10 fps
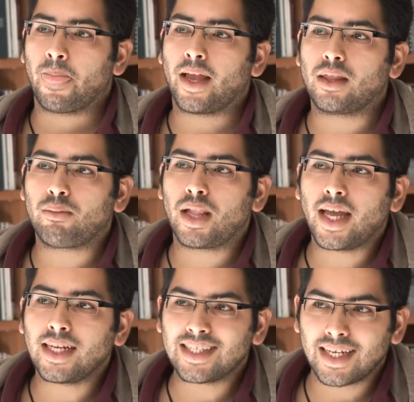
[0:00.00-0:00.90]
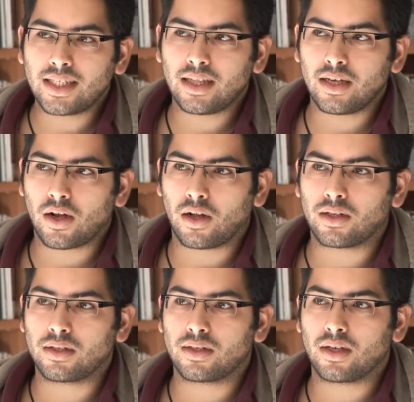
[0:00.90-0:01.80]
And the plan essentially
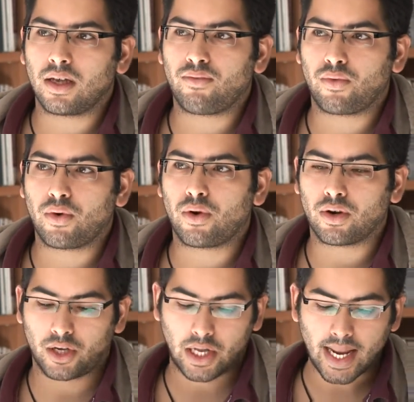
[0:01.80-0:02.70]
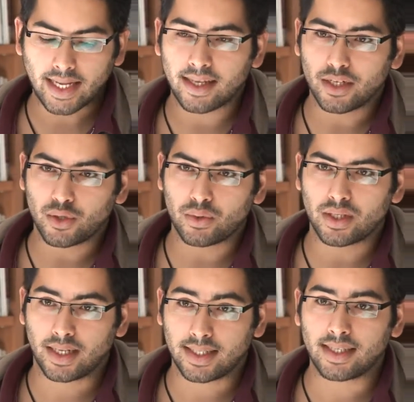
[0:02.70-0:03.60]
calls for connecting
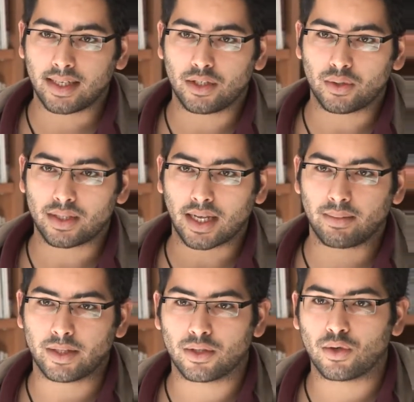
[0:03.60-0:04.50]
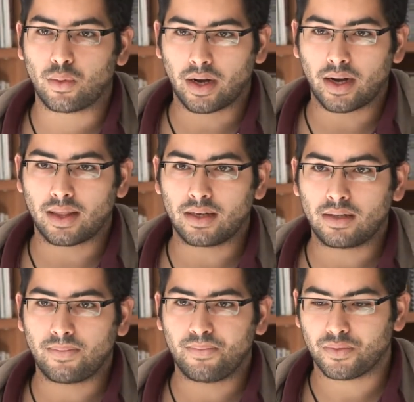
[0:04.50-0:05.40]
existing Jewish settlements to one
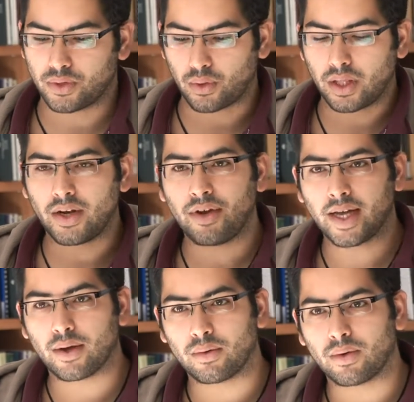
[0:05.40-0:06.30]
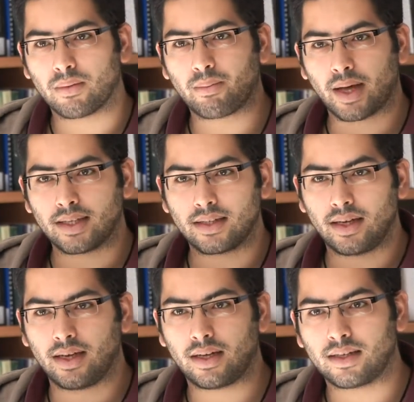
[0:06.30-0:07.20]
another, so clearing out
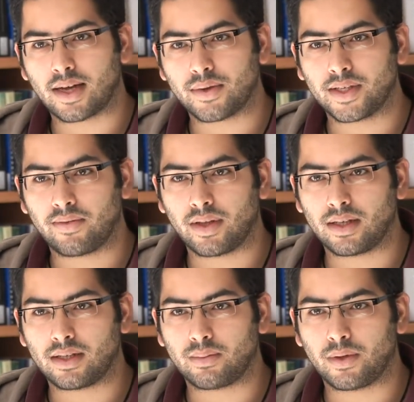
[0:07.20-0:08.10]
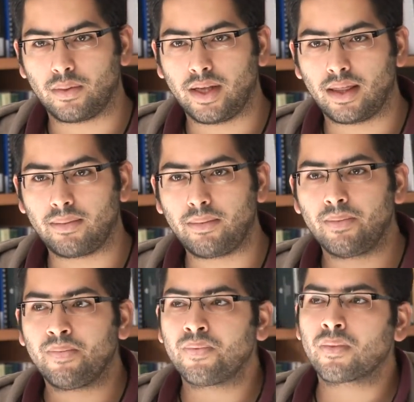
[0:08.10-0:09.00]
Palestinian towns and villages between them,
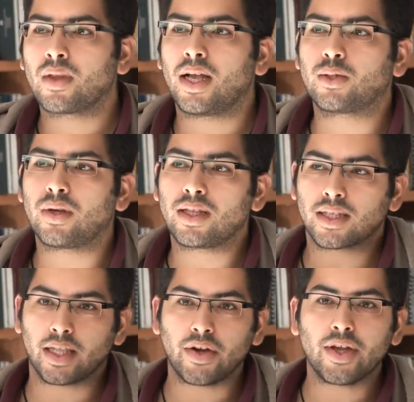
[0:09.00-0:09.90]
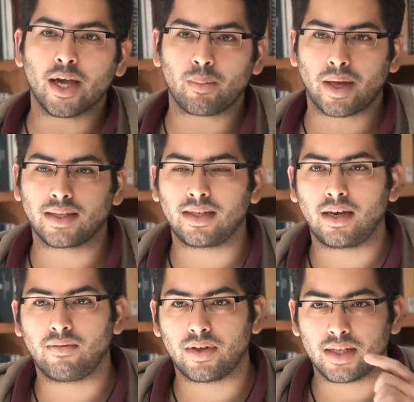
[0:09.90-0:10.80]
as well as clearing out
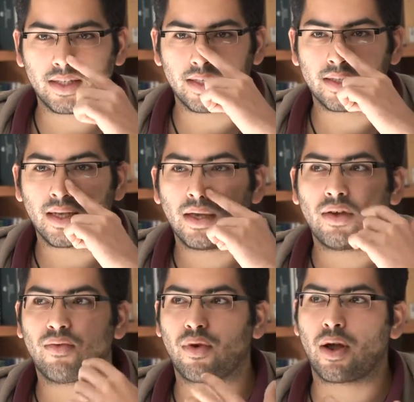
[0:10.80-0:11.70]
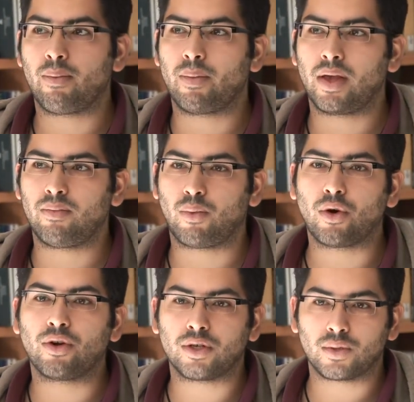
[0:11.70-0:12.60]
Palestinian villages from
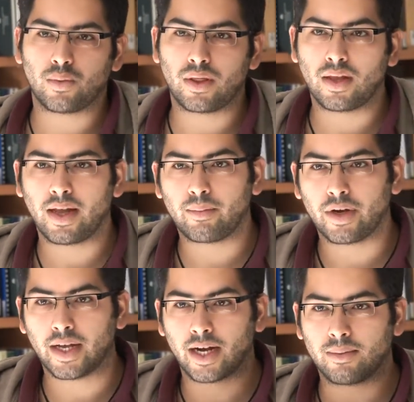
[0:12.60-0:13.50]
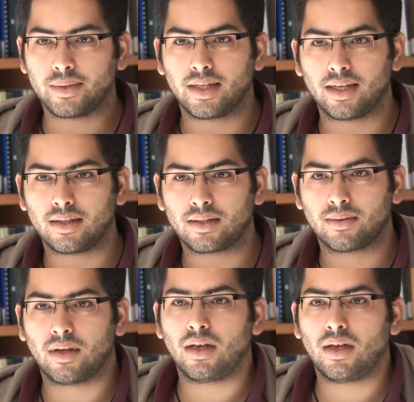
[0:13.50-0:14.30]
borders with the neighboring Arab states